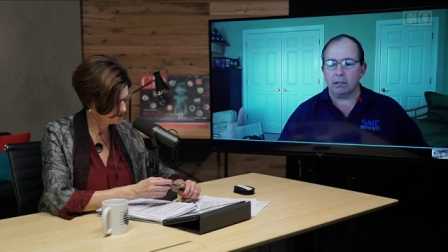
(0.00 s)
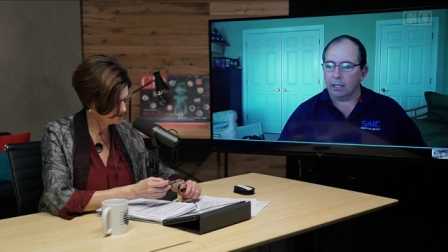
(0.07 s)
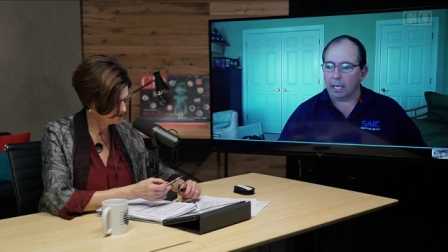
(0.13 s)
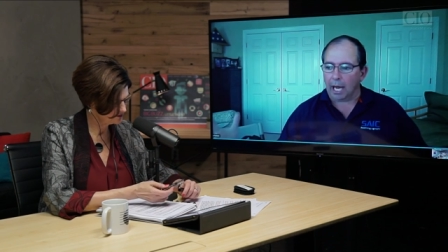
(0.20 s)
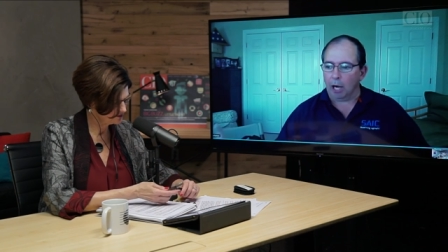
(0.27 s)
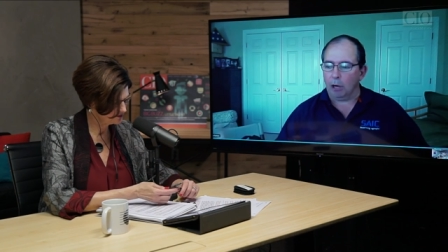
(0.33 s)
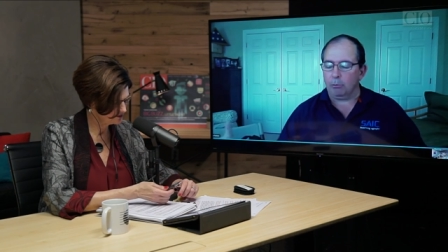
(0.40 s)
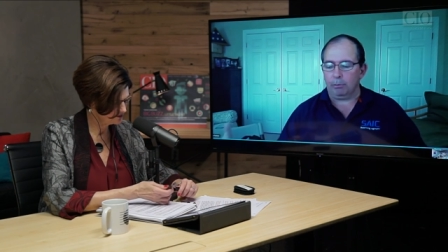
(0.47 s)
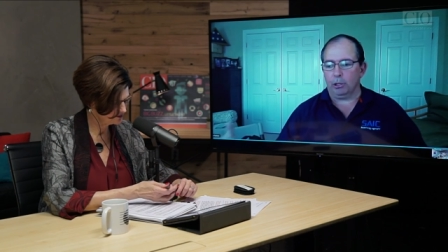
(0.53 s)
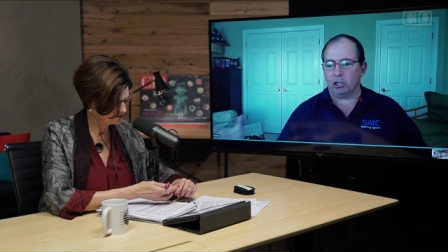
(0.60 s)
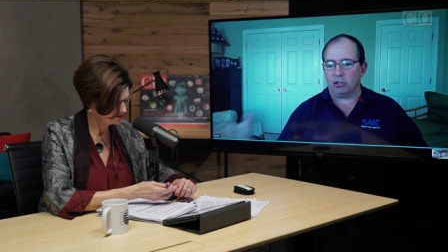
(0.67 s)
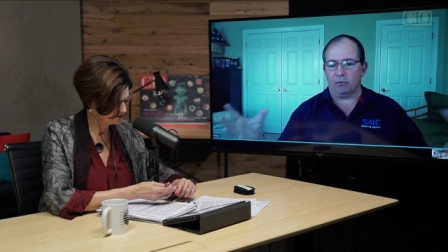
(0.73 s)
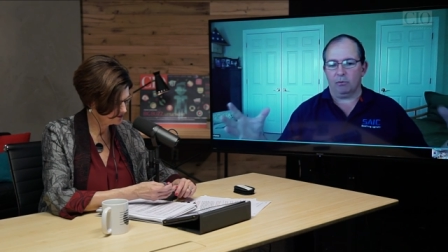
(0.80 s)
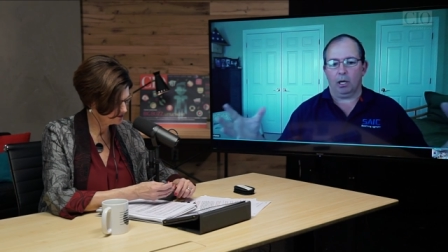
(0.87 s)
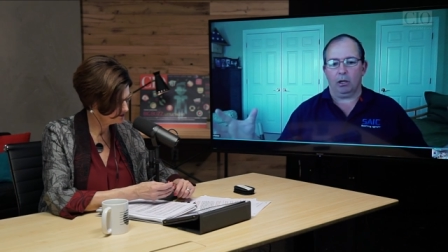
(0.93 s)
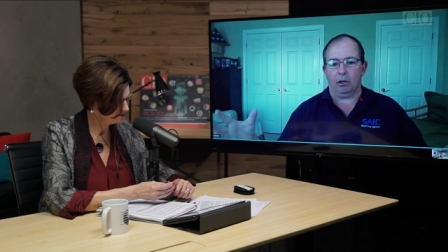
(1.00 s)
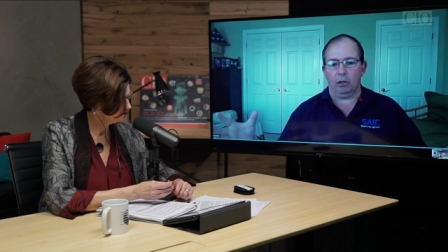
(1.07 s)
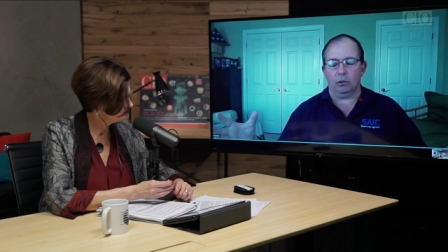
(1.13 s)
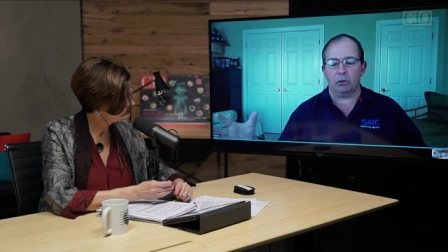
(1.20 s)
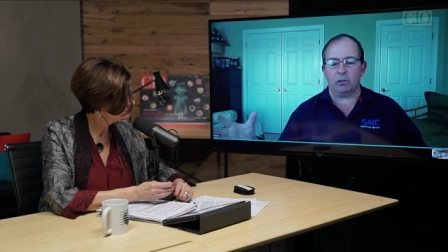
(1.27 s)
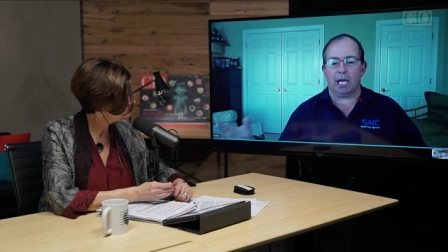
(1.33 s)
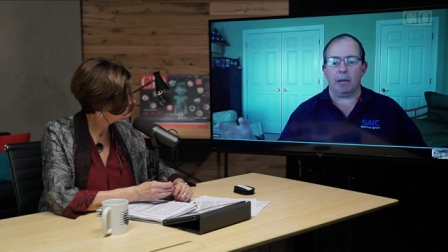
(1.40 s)
outputs from all
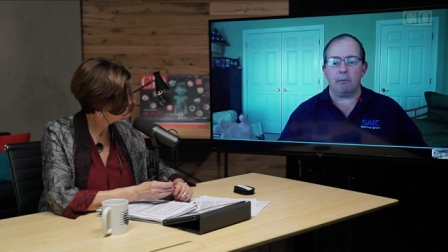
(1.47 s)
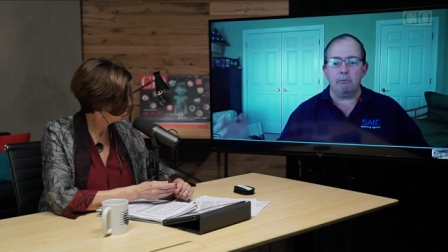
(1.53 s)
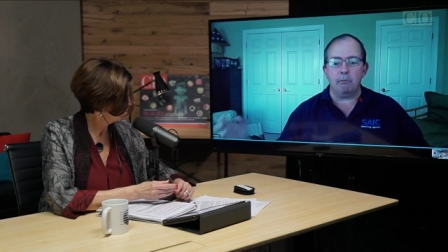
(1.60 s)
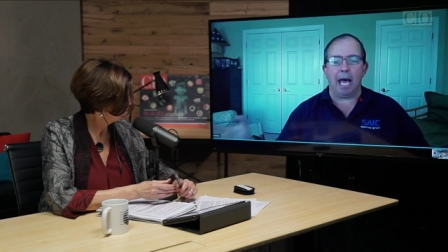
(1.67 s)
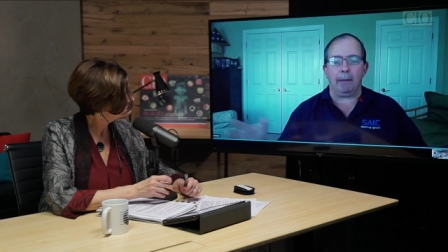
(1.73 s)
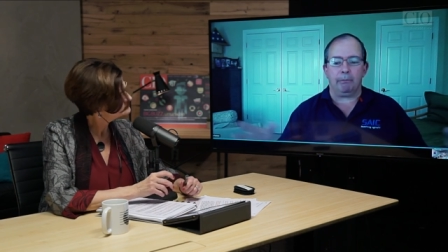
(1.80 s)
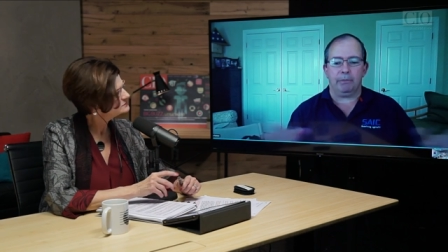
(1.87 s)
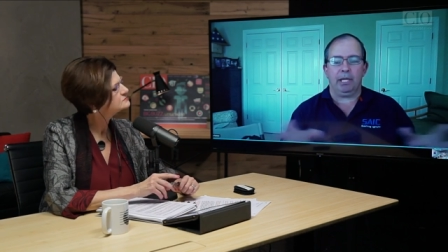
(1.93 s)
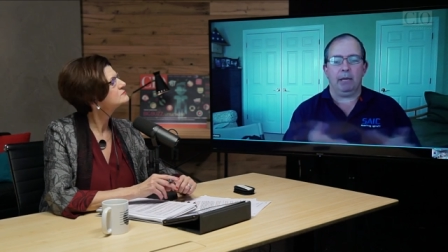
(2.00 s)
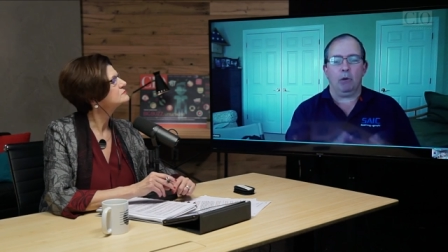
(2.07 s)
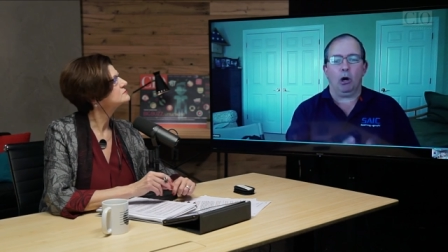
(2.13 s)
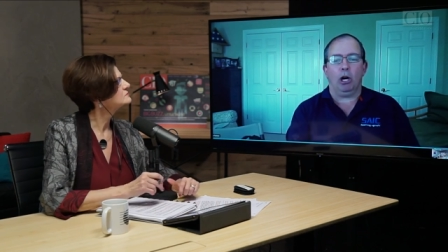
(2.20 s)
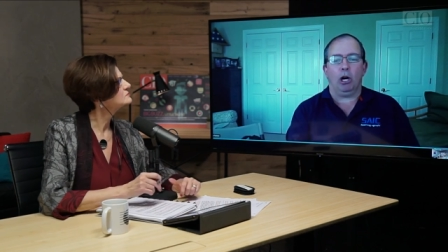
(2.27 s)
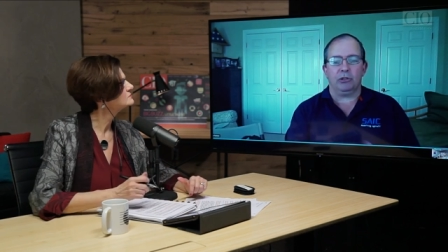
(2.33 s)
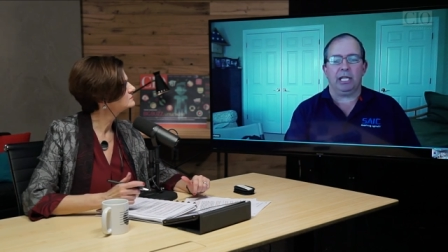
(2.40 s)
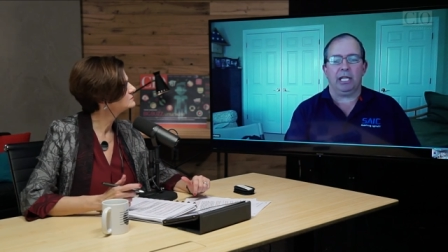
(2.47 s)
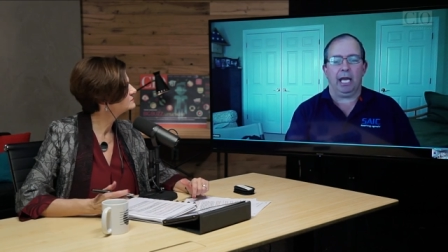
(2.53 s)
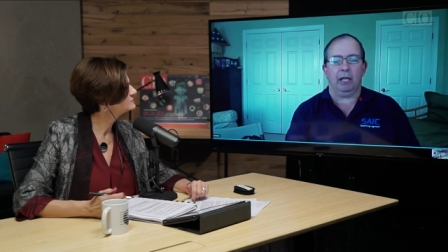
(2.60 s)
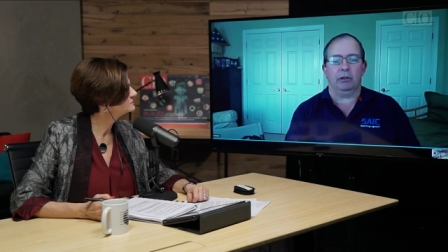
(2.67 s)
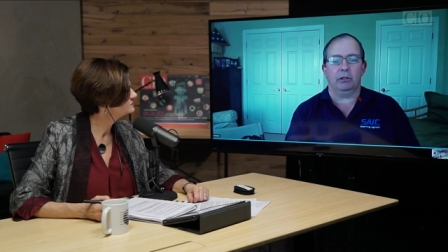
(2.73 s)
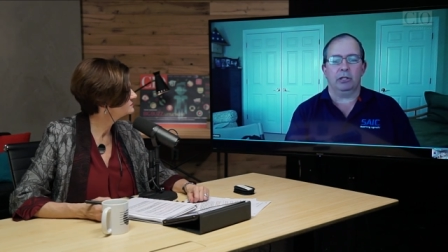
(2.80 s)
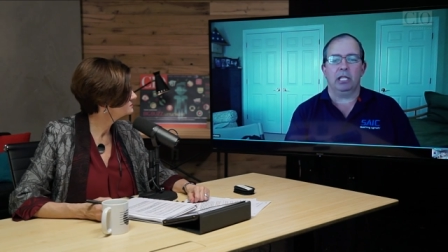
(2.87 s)
those. I mapped them all
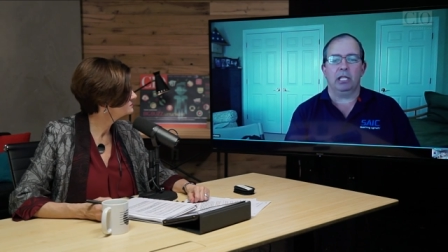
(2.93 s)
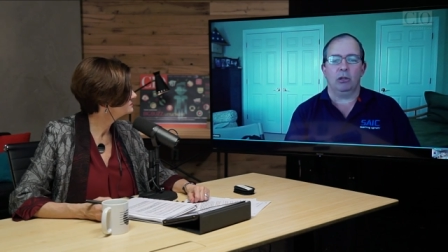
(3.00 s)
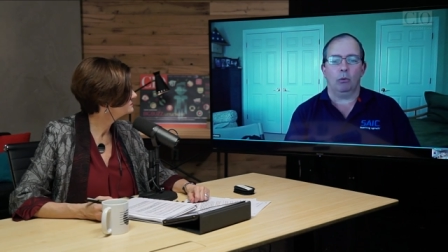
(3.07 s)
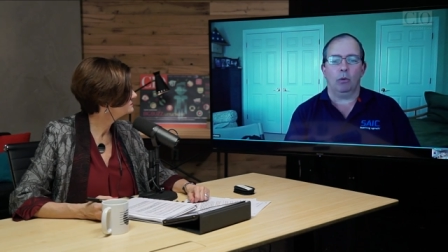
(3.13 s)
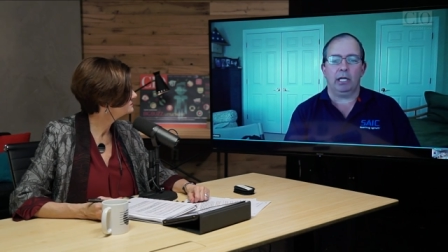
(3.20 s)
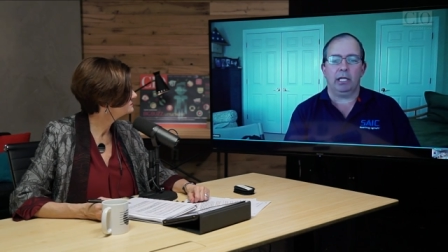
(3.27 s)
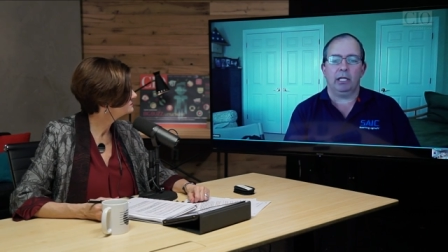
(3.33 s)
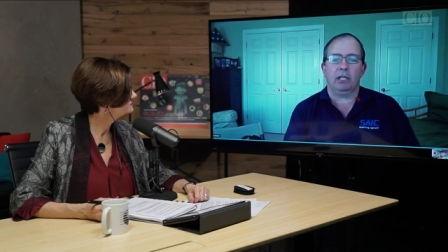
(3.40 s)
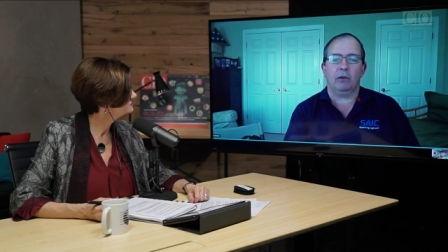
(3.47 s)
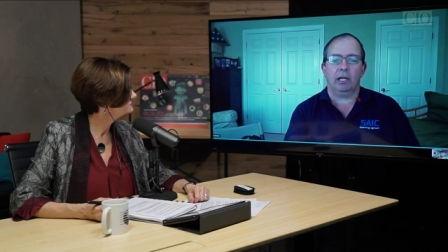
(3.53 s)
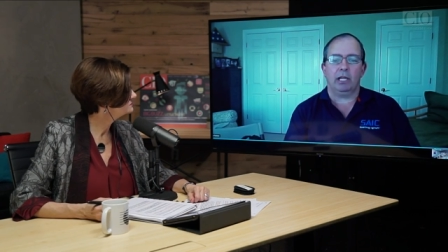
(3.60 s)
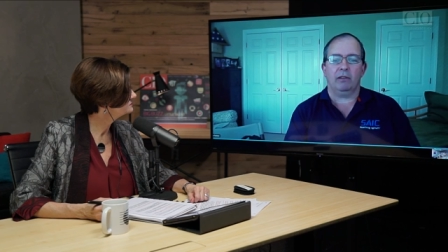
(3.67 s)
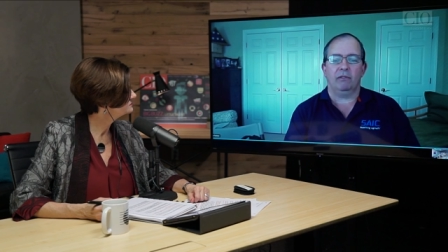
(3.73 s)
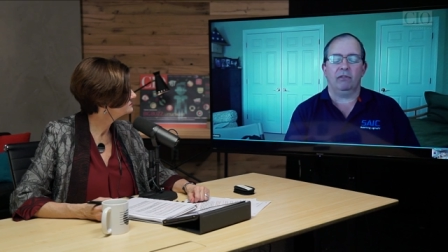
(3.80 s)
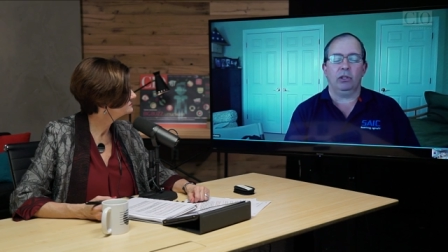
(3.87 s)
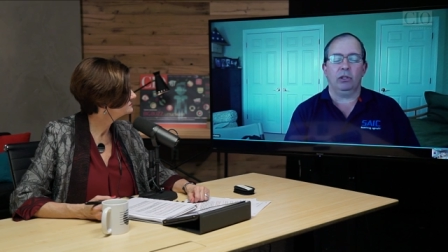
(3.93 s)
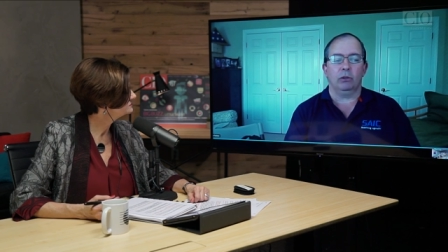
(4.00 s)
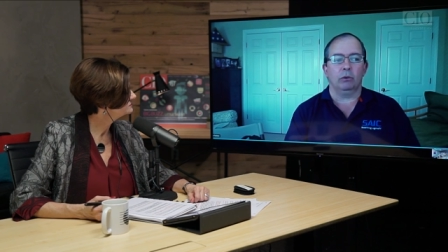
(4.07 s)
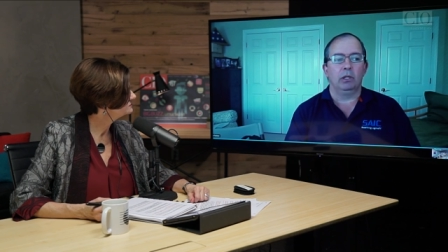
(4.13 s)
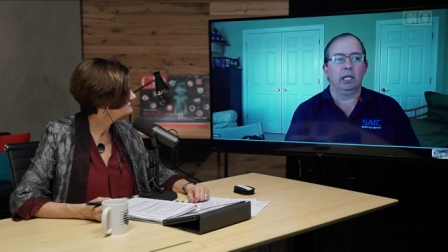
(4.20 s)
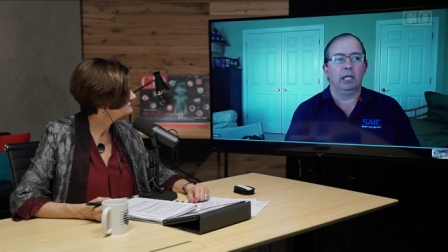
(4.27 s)
together into one integrated view.